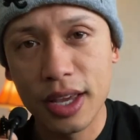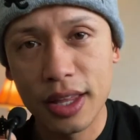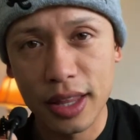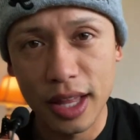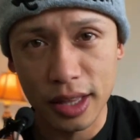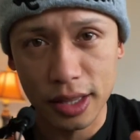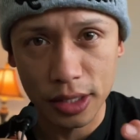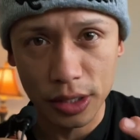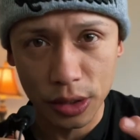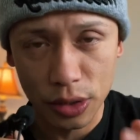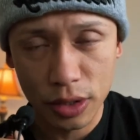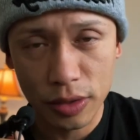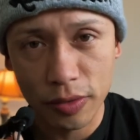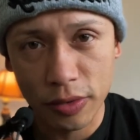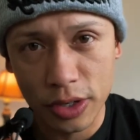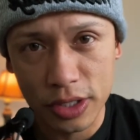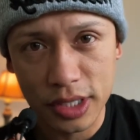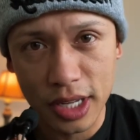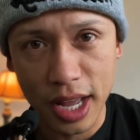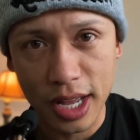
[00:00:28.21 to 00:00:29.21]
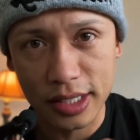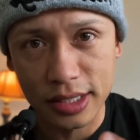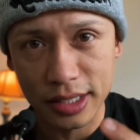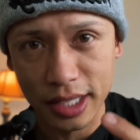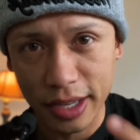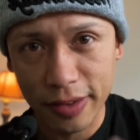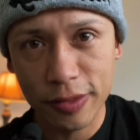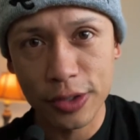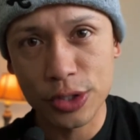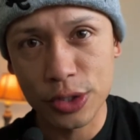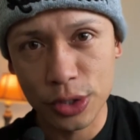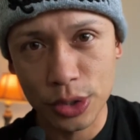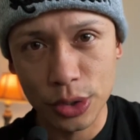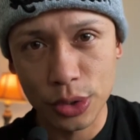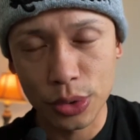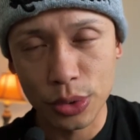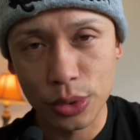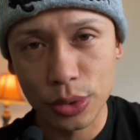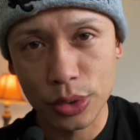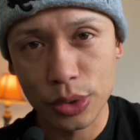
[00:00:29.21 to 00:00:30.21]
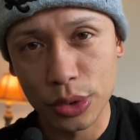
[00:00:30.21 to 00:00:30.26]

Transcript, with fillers: that the universe has given to you.